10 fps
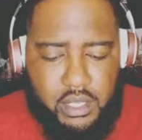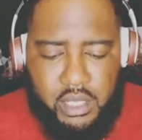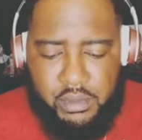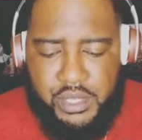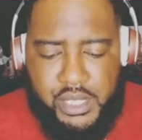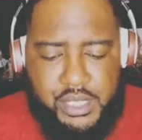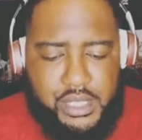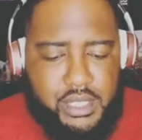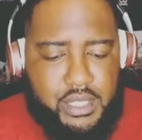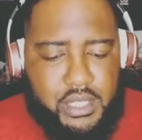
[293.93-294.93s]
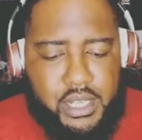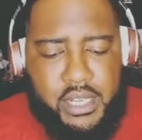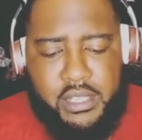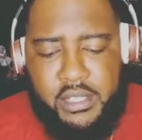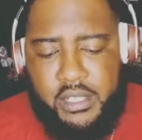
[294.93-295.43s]
you know, teach
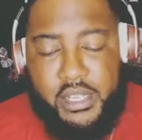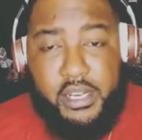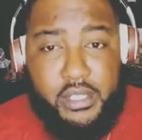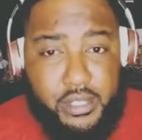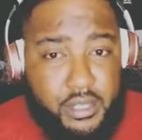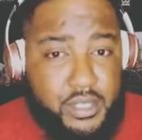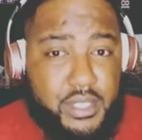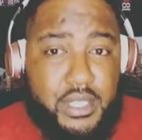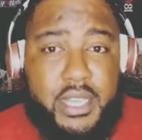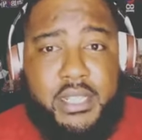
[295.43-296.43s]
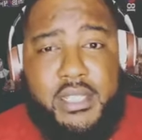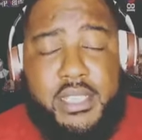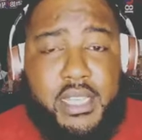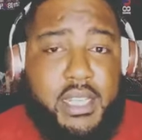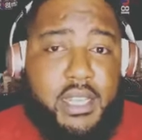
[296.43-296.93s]
the other colors in the
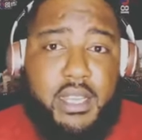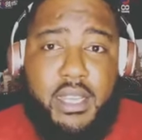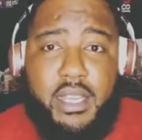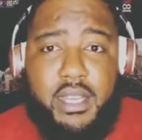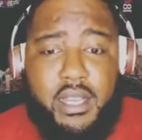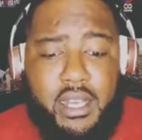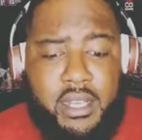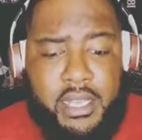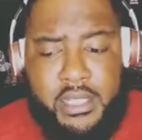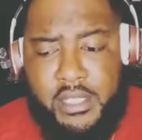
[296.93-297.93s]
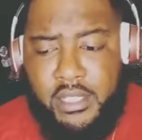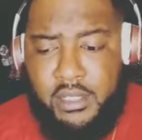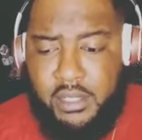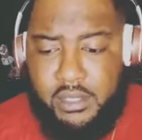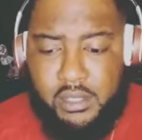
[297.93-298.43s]
city a
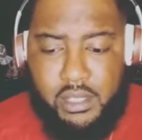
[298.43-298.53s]
lesson.